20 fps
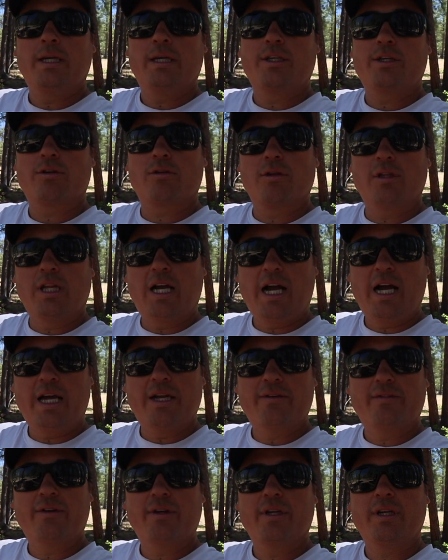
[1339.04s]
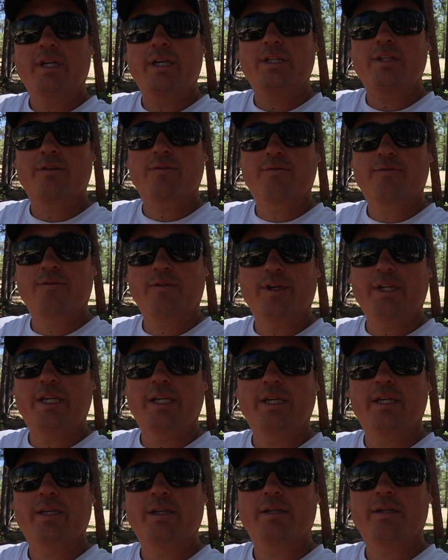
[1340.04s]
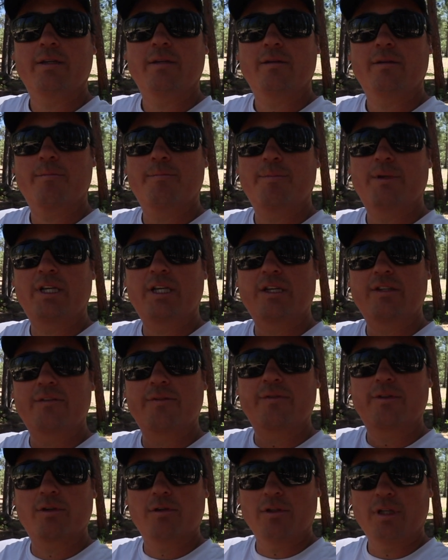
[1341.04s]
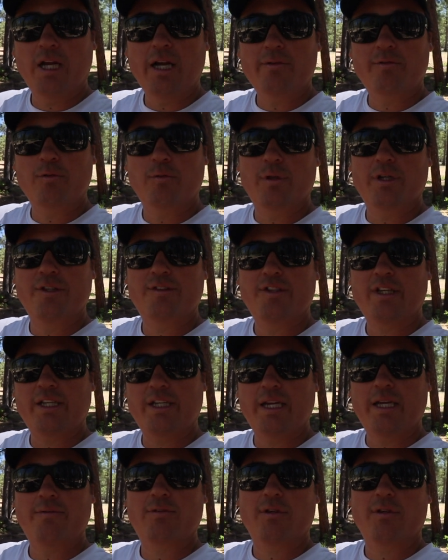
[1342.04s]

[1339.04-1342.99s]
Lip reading: you're alive, and you're free because of your loved ones that gave